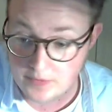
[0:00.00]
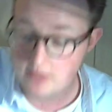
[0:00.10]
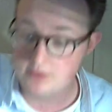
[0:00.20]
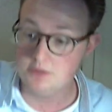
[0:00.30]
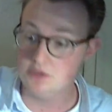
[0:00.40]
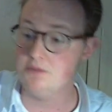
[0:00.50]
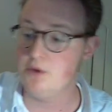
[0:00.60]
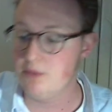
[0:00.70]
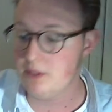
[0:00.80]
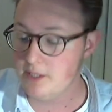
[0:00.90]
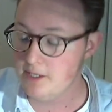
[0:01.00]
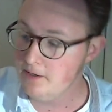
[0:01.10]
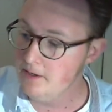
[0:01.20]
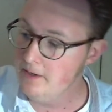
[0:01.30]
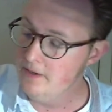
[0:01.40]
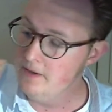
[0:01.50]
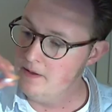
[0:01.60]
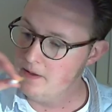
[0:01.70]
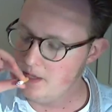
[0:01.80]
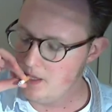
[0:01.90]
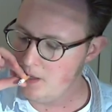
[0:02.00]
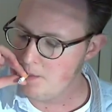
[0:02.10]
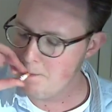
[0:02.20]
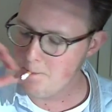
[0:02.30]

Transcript: I also smoke Belga uh,